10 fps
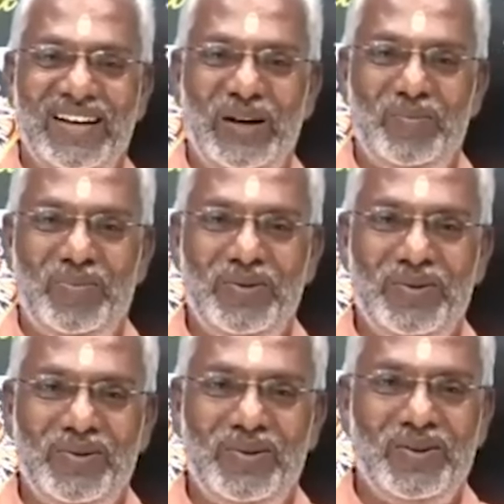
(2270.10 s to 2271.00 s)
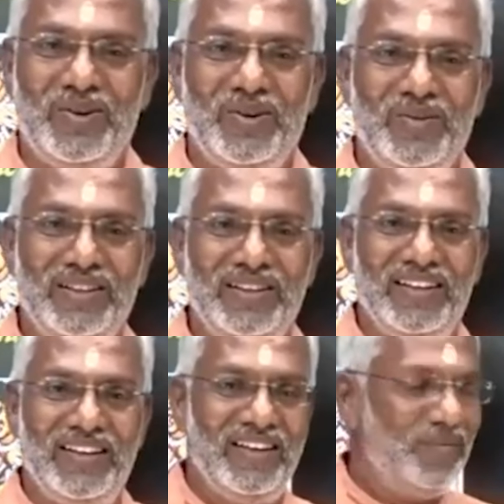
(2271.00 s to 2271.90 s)
Appo, when
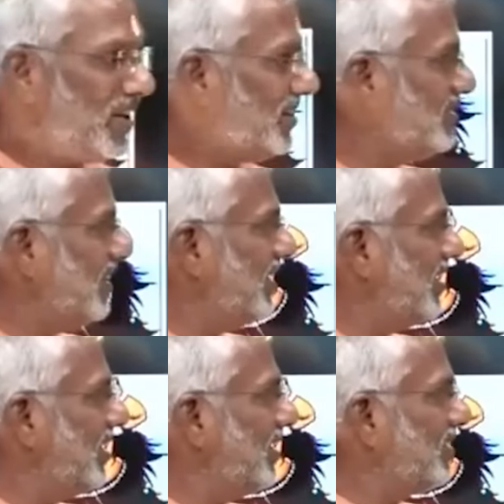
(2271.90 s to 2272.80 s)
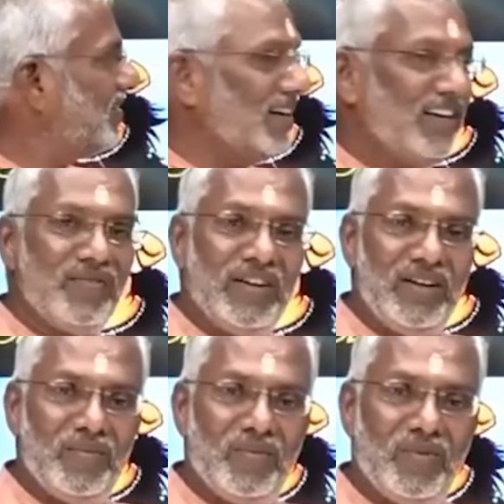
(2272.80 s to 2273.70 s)
they, because they are getting
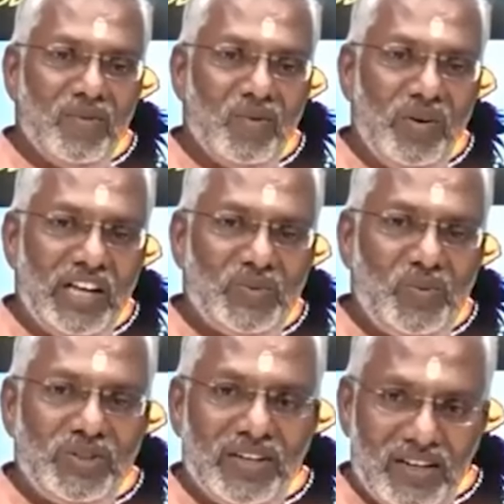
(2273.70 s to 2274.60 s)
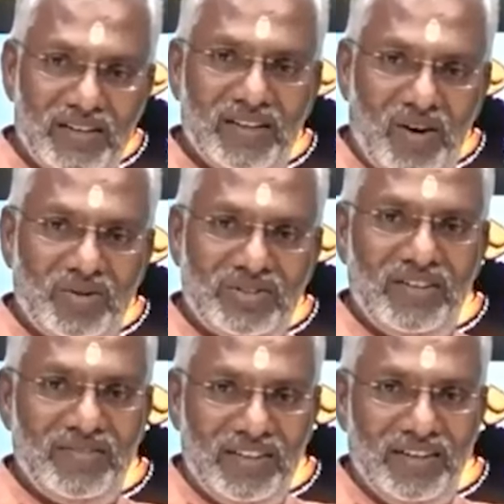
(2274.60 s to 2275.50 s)
very good exposure, the
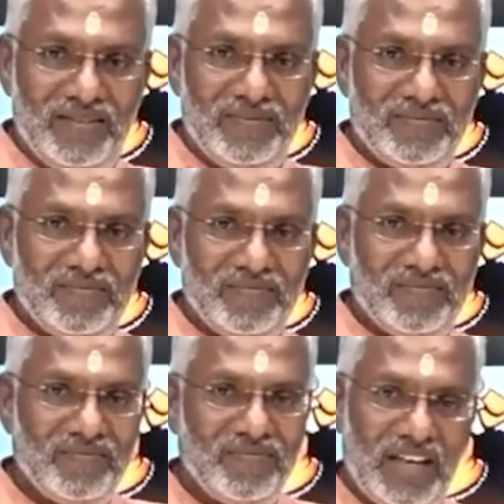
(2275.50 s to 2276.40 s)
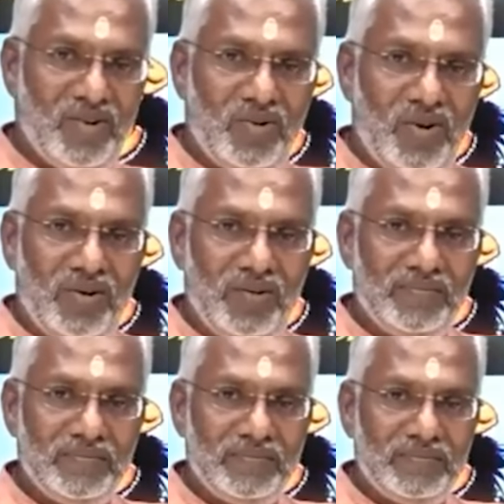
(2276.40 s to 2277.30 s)
outside world. They have grown.
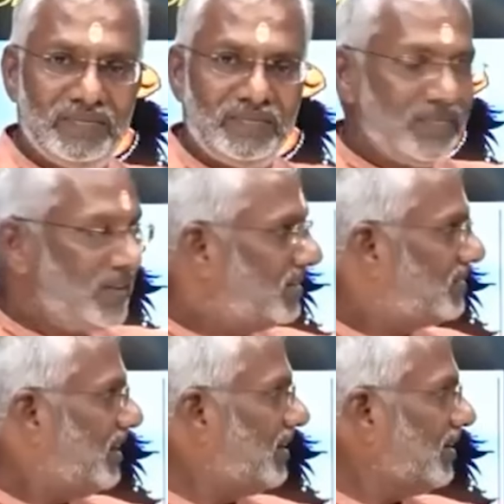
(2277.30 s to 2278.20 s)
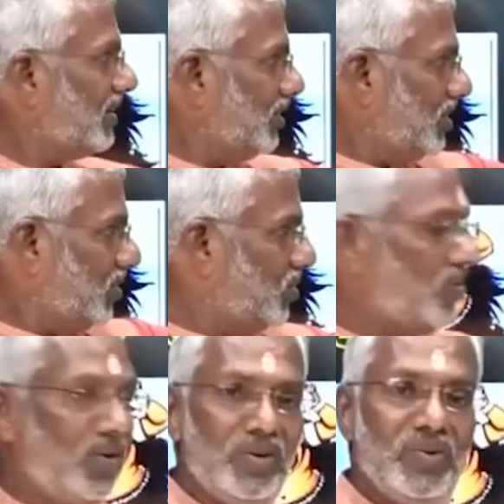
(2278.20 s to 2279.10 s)
Sir, you have
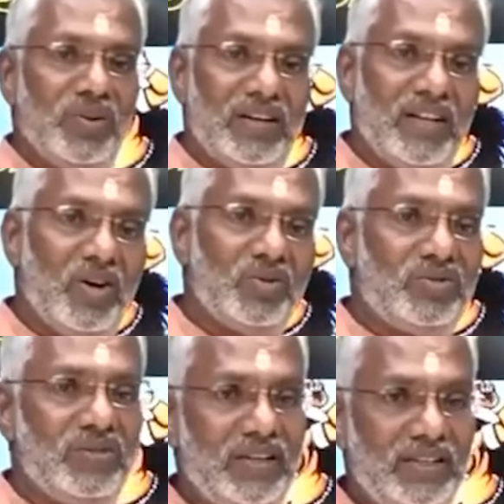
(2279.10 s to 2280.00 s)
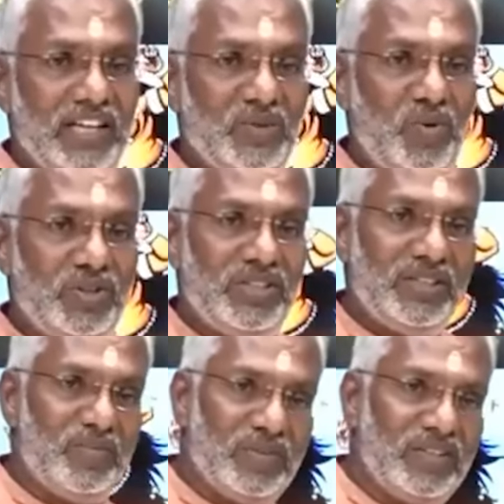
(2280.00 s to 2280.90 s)
grown, you get the house, the exposure,
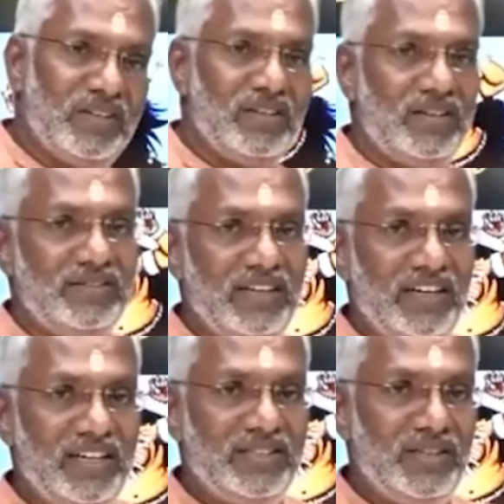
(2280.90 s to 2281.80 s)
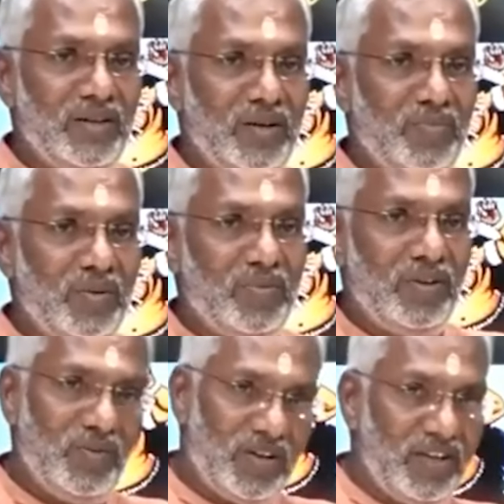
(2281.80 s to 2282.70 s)
the present generation people,
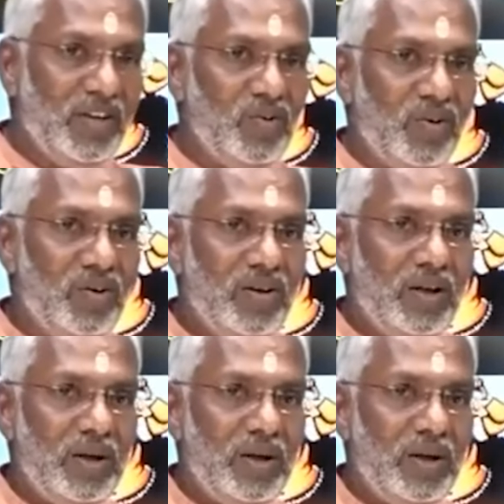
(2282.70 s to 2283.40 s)
you are very good.